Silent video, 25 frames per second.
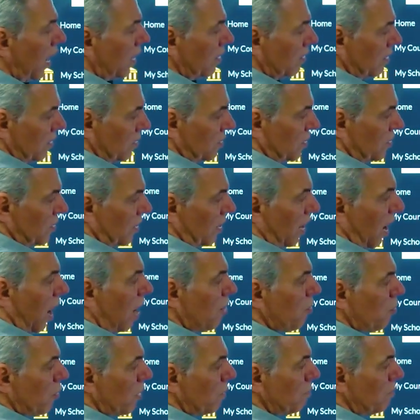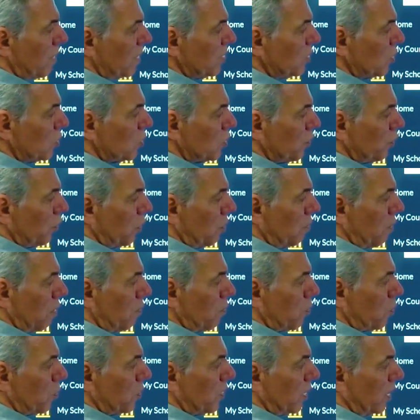this is an unread message, if you
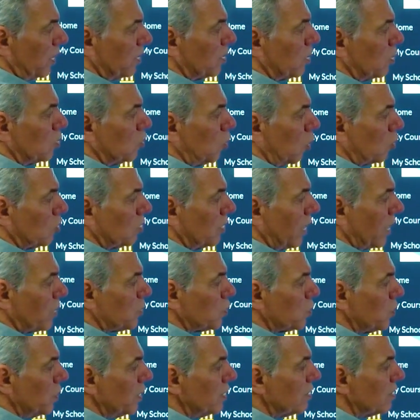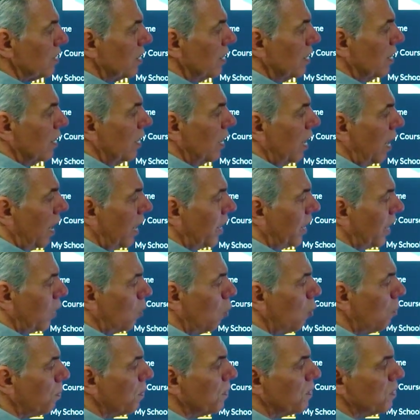remember, with a little dot next to it. I can
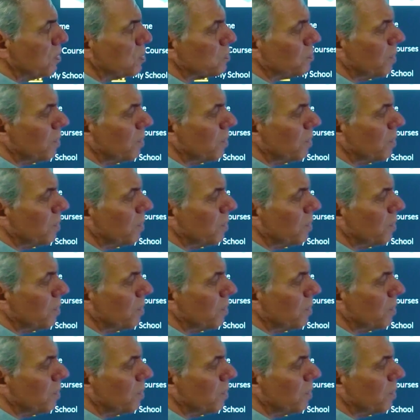open this